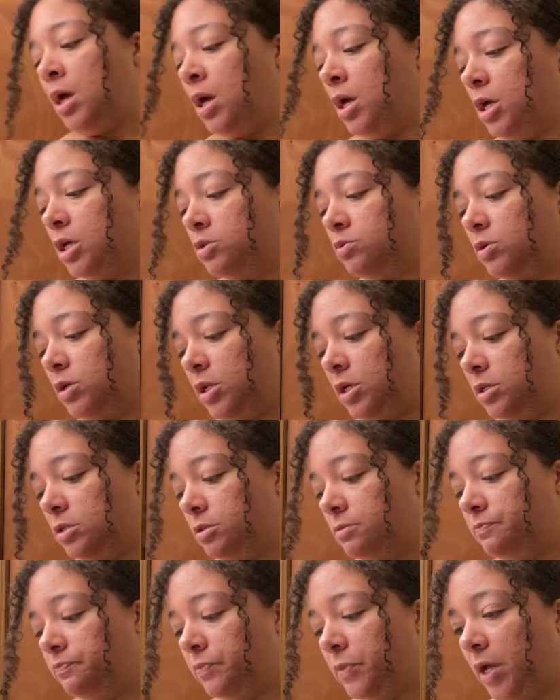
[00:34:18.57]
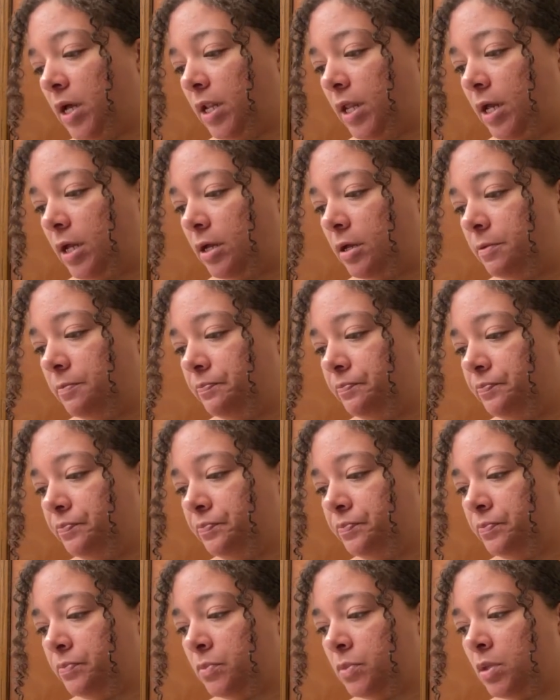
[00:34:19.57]
is what it is. I like it.
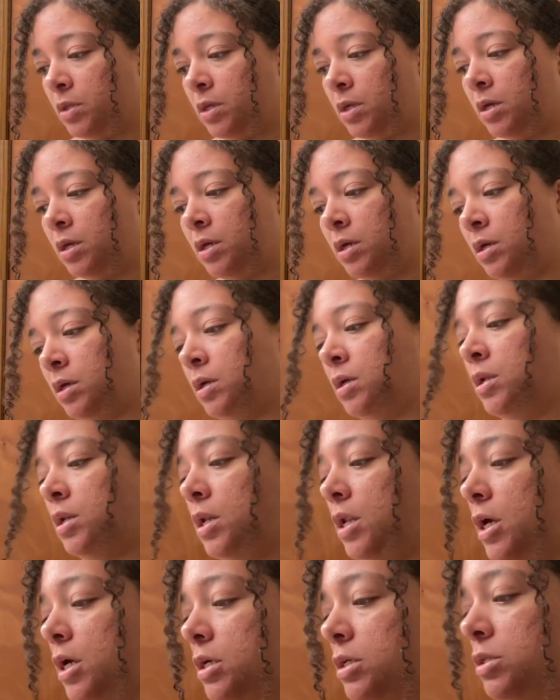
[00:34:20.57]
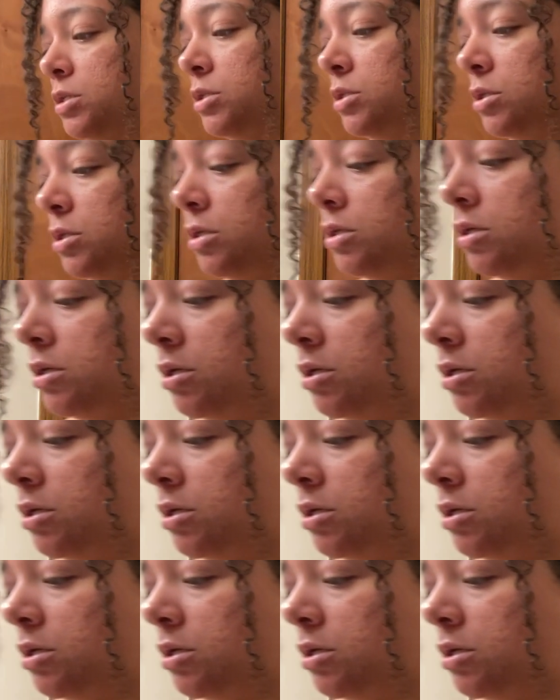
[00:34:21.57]
Next.